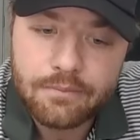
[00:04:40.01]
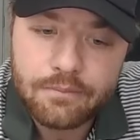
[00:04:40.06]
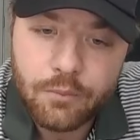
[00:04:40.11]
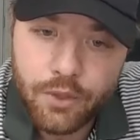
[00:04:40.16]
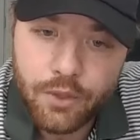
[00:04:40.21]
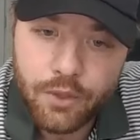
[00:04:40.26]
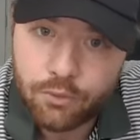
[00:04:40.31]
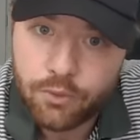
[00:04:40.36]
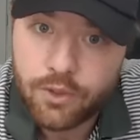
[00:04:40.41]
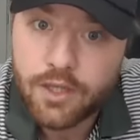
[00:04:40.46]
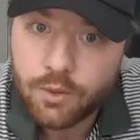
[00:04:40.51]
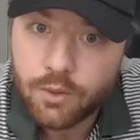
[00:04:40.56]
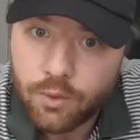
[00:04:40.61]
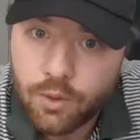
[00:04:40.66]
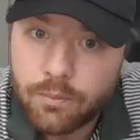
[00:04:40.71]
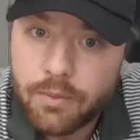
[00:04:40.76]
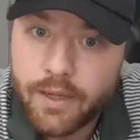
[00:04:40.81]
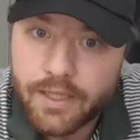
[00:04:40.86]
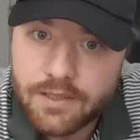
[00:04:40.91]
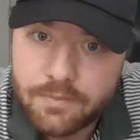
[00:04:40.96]
with 3
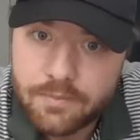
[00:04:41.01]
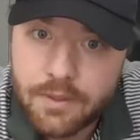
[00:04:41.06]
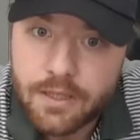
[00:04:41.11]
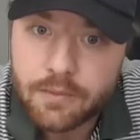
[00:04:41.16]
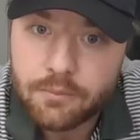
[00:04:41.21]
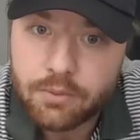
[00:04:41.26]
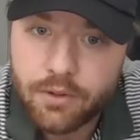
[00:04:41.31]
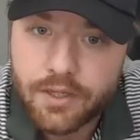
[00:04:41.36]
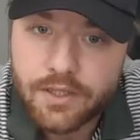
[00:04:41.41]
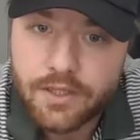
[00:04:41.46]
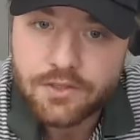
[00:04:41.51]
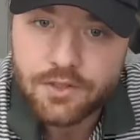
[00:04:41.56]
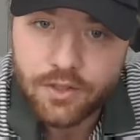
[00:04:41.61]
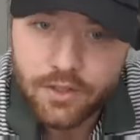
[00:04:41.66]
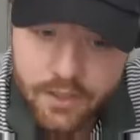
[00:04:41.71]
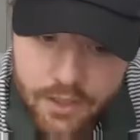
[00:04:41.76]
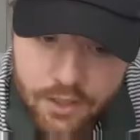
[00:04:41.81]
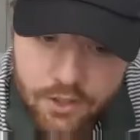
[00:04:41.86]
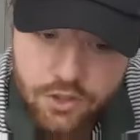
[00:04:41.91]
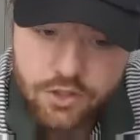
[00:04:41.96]
equal bets being placed
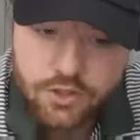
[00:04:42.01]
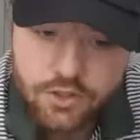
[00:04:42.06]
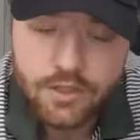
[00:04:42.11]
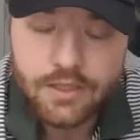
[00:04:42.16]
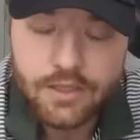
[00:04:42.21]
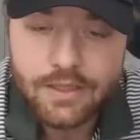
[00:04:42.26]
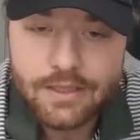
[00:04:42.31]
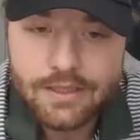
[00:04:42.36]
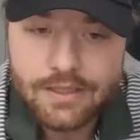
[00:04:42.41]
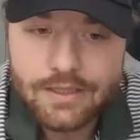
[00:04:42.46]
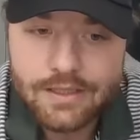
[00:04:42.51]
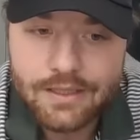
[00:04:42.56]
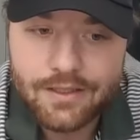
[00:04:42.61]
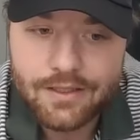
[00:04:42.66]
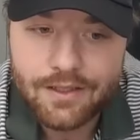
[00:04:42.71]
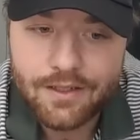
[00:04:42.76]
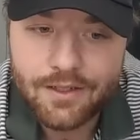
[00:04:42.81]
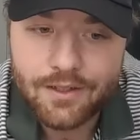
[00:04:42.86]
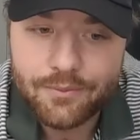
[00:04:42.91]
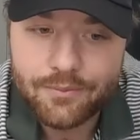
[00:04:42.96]
on each.
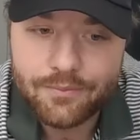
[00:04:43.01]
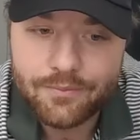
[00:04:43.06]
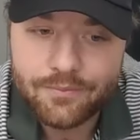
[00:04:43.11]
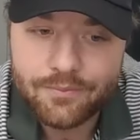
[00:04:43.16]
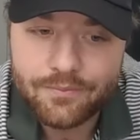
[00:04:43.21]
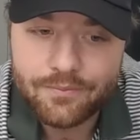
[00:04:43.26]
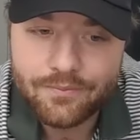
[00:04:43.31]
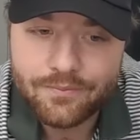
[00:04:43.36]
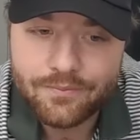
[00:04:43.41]
It